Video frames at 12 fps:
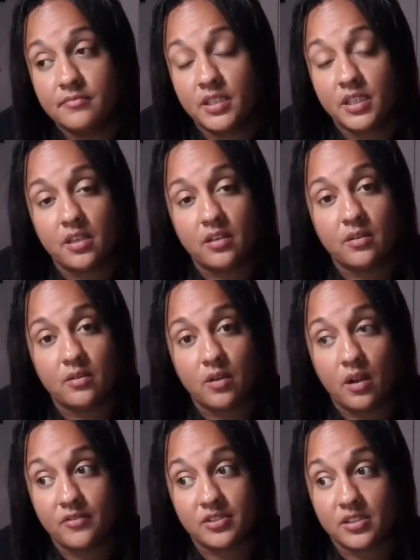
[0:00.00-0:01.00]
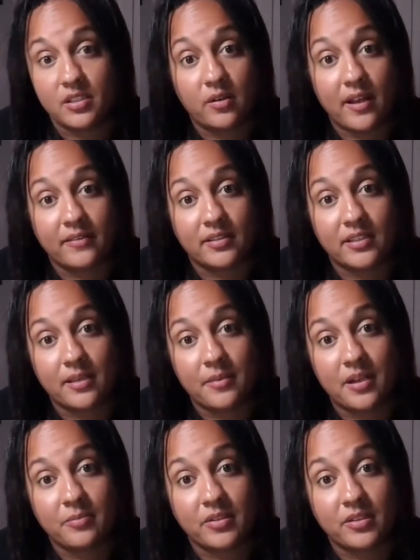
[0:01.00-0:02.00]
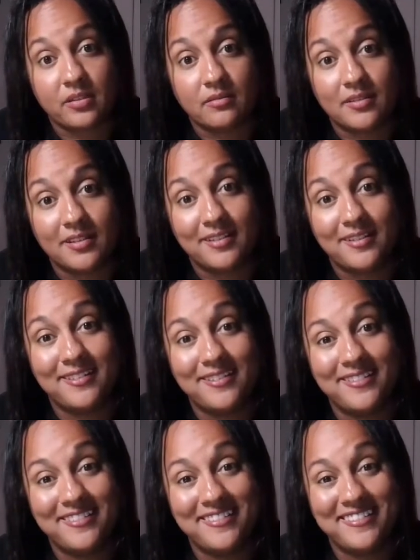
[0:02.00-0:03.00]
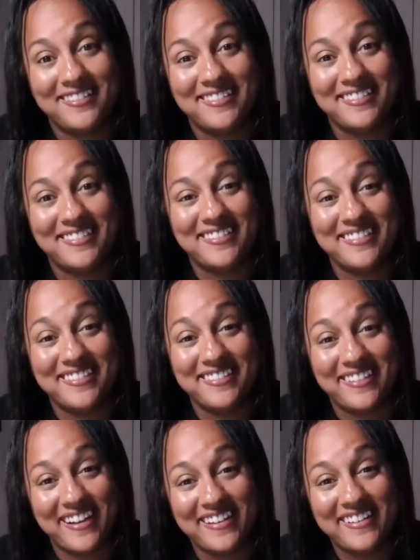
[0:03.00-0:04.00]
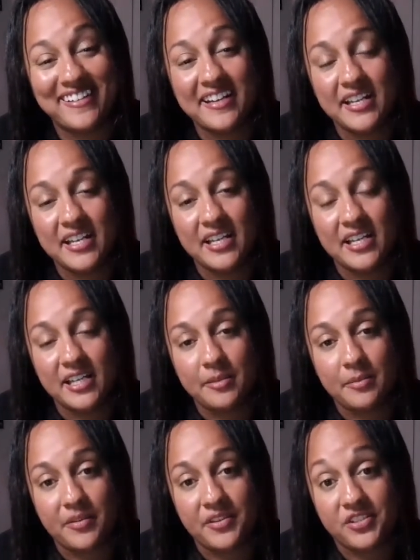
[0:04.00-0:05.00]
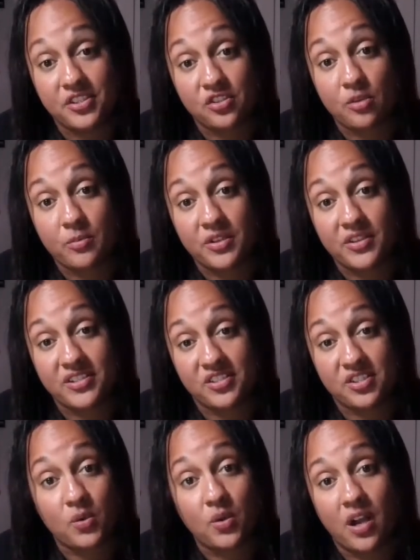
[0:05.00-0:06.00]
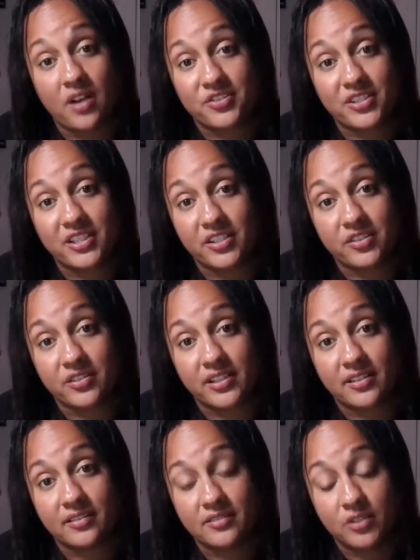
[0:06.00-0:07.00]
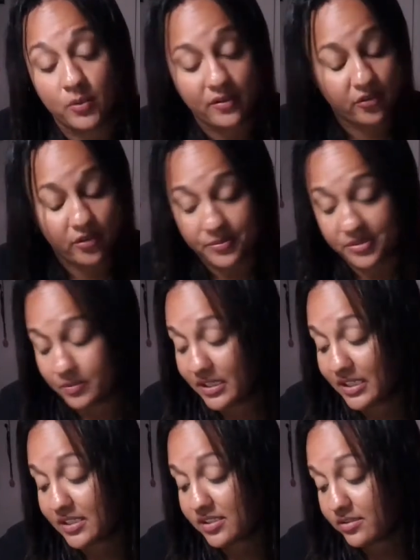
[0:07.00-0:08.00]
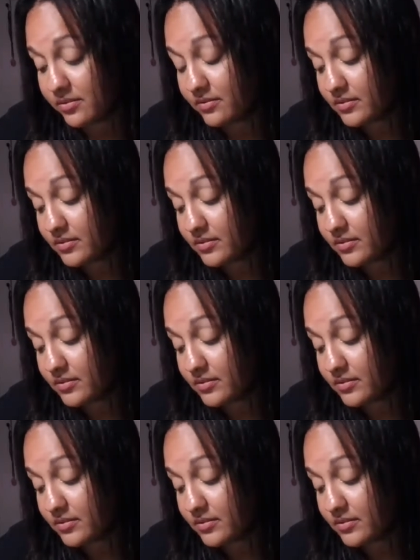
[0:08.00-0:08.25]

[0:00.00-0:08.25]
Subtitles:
You obviously don't have to take my opinion. Okay. But this is so much, this is so contradictory, whoever I'm speaking to.